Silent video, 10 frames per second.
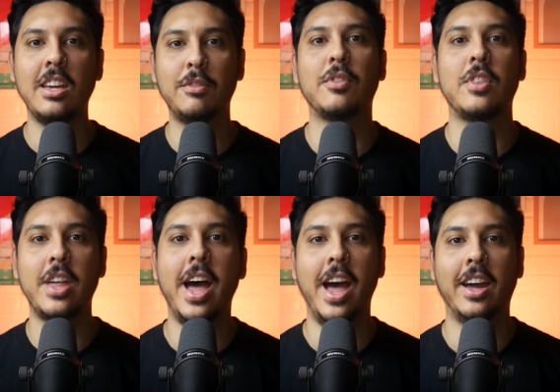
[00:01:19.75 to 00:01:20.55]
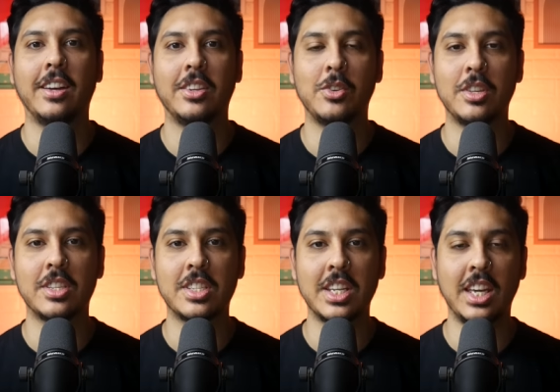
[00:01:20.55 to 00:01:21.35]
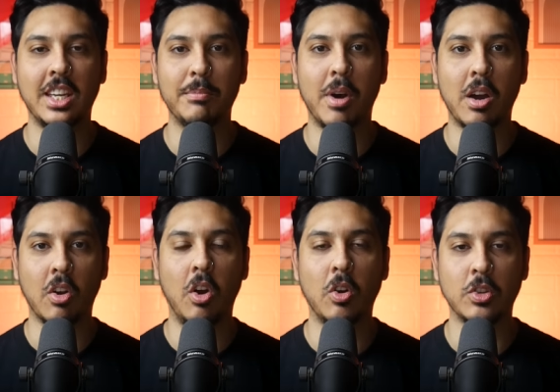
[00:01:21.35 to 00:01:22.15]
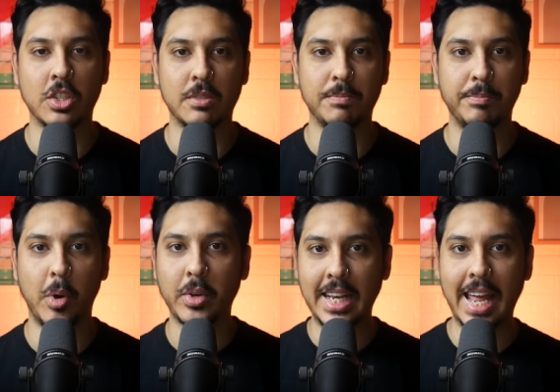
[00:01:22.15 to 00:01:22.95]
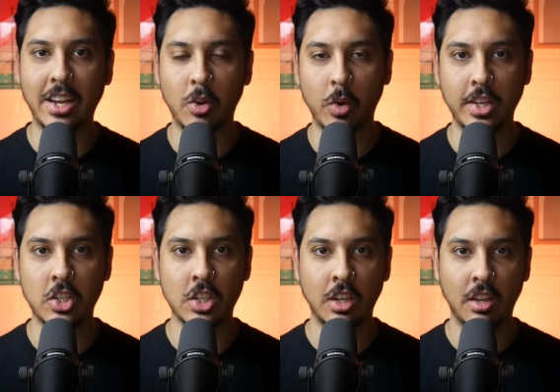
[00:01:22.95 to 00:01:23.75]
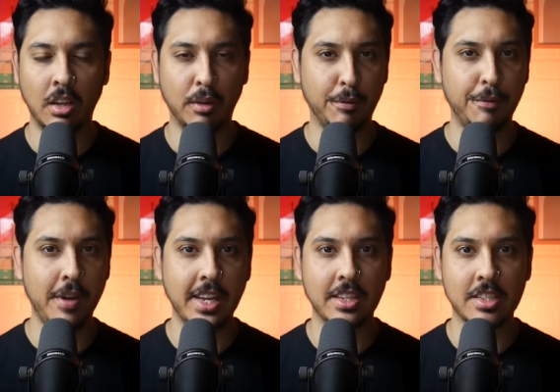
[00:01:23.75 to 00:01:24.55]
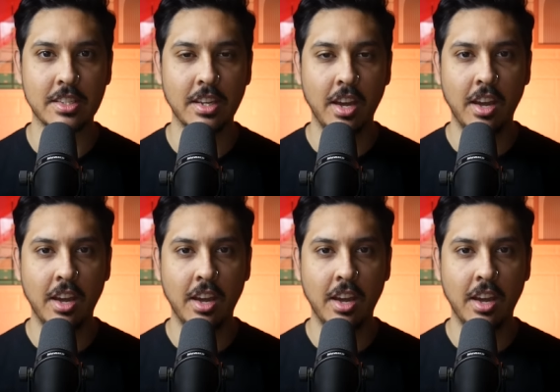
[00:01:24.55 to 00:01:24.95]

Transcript: even there, you can see Margaret Hodges' body language, her face.